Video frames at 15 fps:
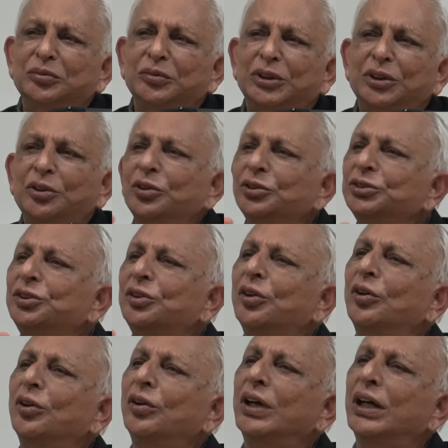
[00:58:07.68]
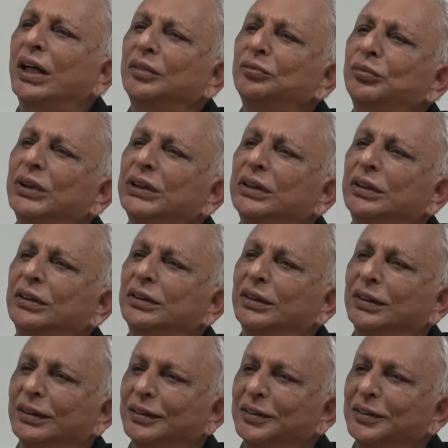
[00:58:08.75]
but no strong arm methods.